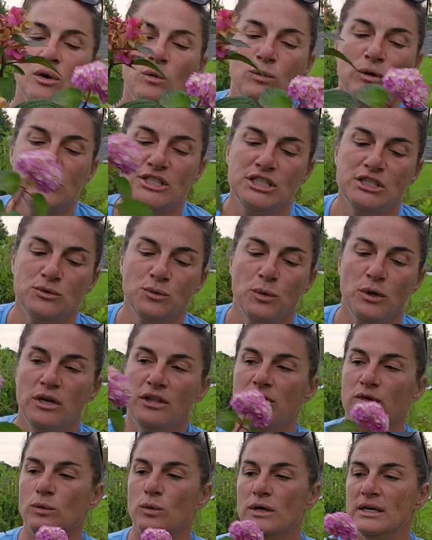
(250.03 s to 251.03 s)
which is one
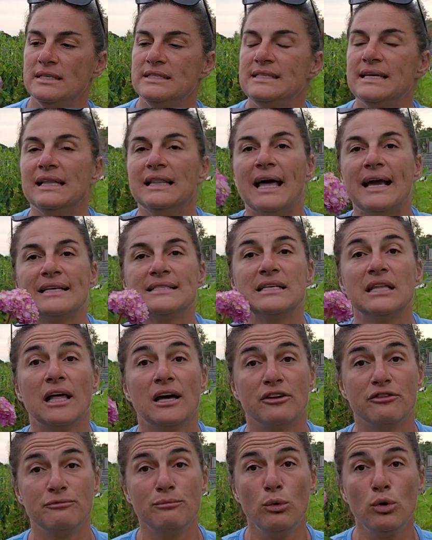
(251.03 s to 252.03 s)
of the ones that likes a
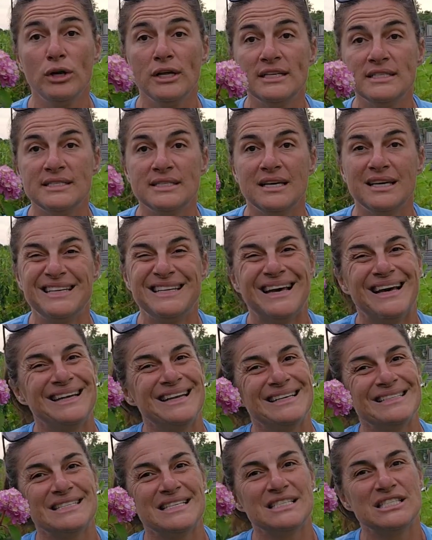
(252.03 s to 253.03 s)
lot of morning sun, not
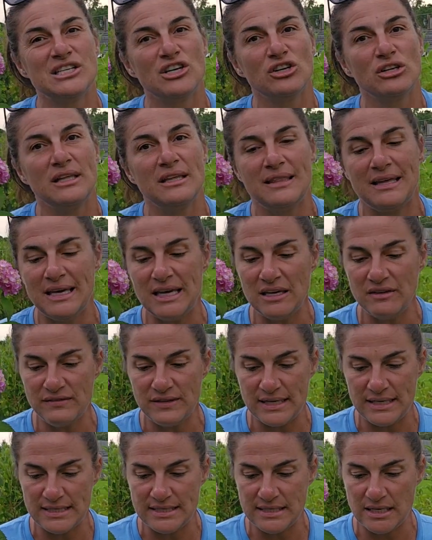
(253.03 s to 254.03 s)
necessarily the
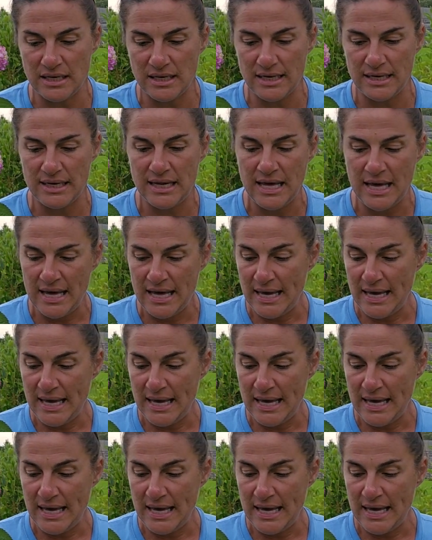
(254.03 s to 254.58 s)
evening sun.